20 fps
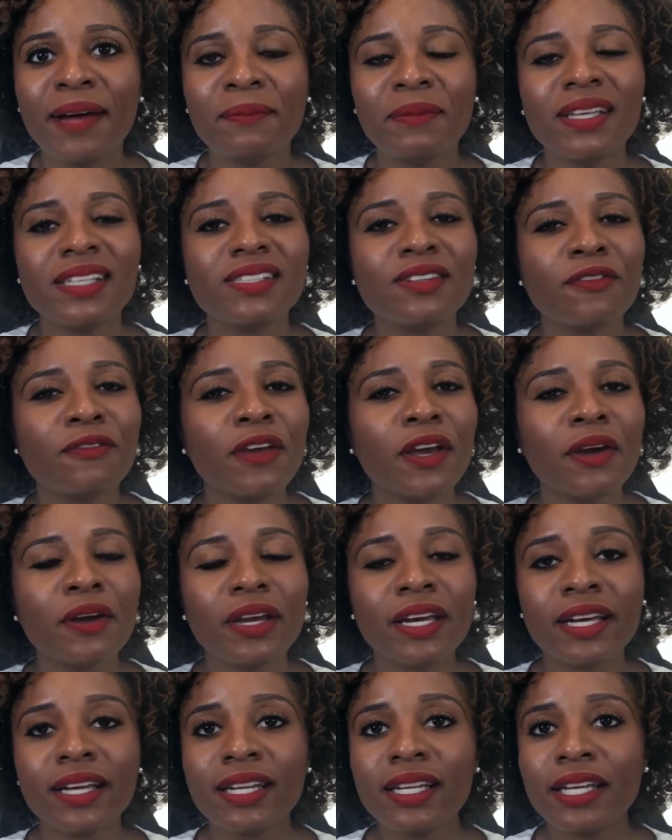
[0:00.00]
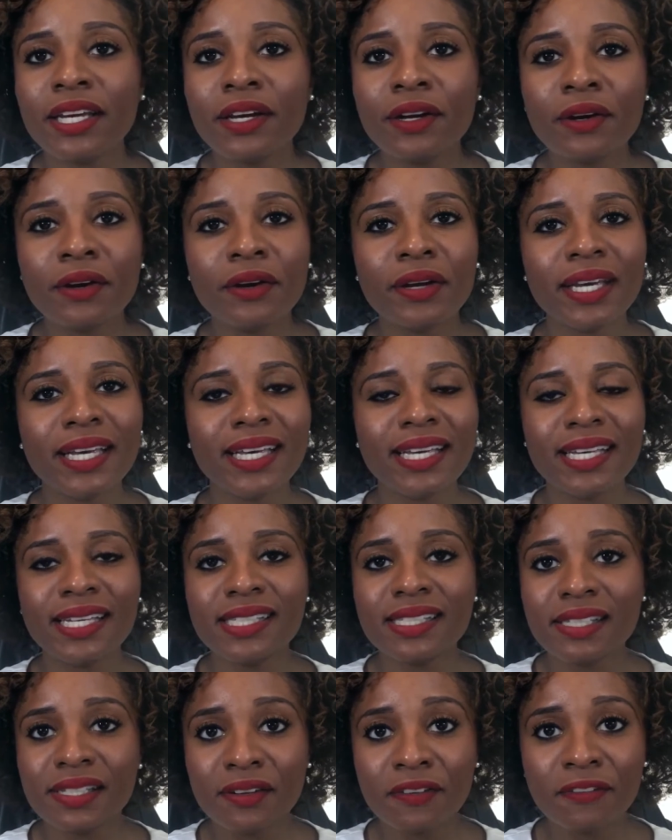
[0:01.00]
He's a very clear,
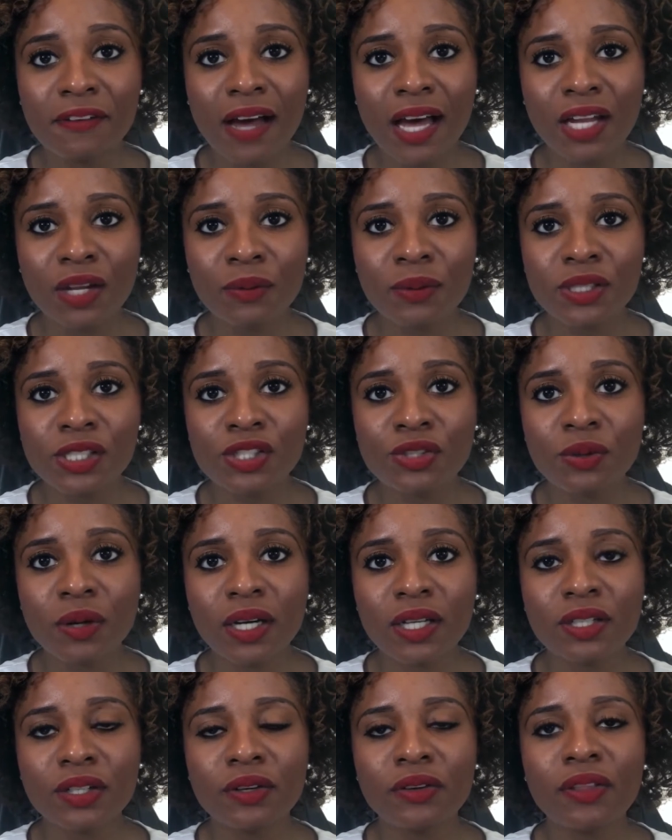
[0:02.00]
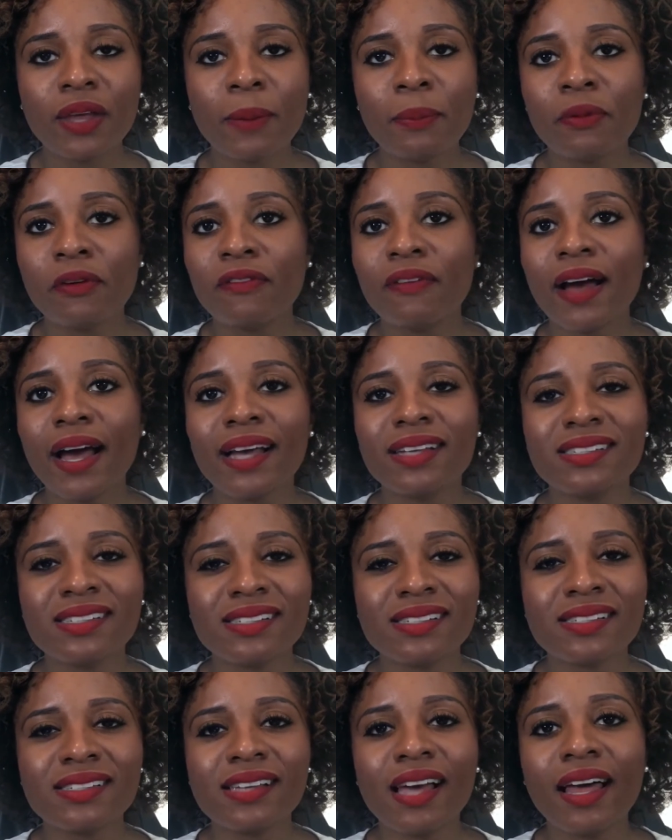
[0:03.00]
easy to follow instructor that provides a
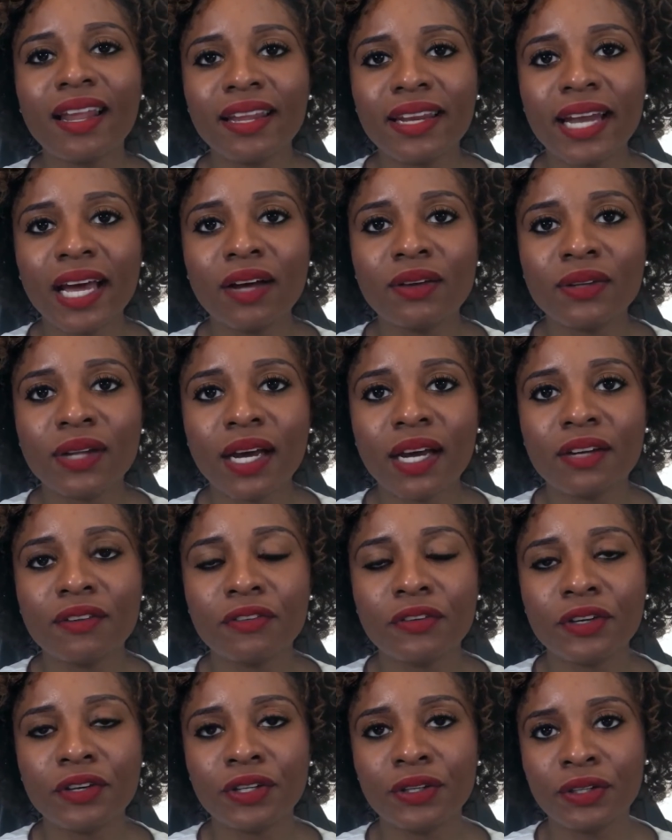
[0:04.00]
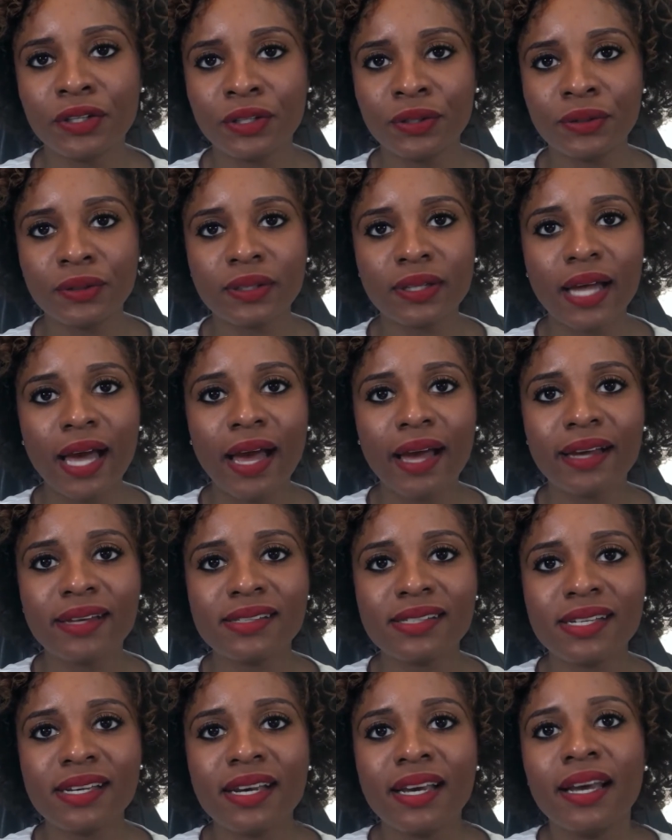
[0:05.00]
solid outline for you to
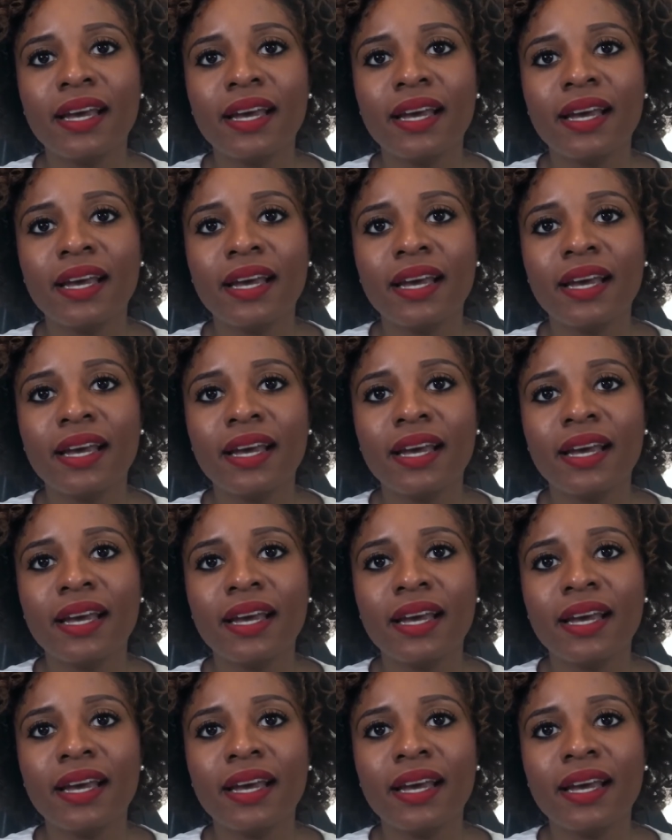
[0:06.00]
utilize.